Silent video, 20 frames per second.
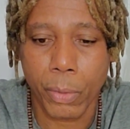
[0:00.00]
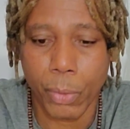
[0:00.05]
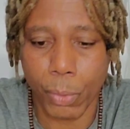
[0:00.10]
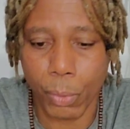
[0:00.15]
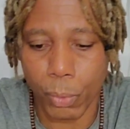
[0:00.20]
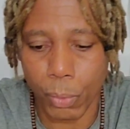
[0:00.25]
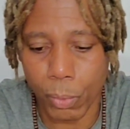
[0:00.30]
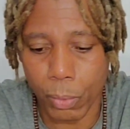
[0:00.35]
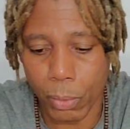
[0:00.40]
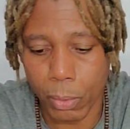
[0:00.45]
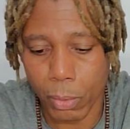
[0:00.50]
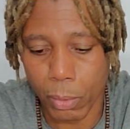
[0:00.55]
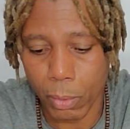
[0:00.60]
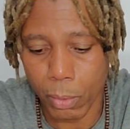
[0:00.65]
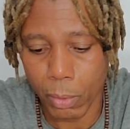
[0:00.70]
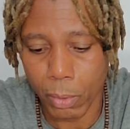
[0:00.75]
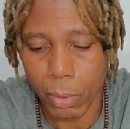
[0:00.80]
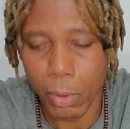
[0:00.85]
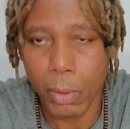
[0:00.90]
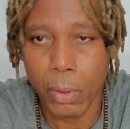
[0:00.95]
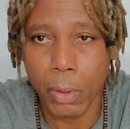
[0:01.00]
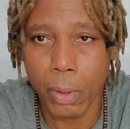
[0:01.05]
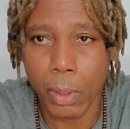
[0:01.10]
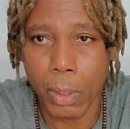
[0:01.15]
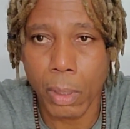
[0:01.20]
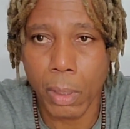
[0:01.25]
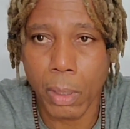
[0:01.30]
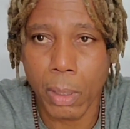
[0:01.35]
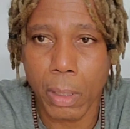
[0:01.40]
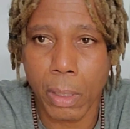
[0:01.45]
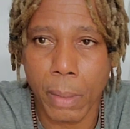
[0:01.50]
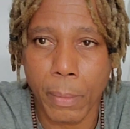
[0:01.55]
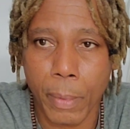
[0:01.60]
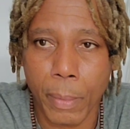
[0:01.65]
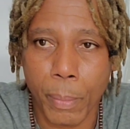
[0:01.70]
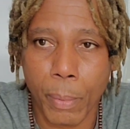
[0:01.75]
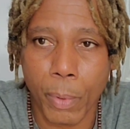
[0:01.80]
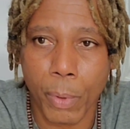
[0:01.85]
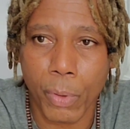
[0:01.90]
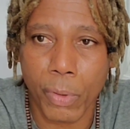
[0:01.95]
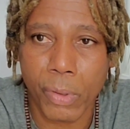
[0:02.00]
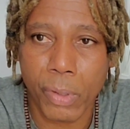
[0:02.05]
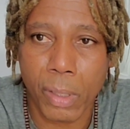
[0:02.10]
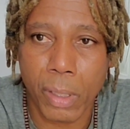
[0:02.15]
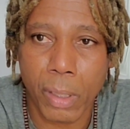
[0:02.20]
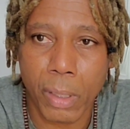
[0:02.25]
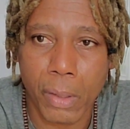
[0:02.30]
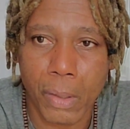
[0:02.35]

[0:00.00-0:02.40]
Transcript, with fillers: two, let me pause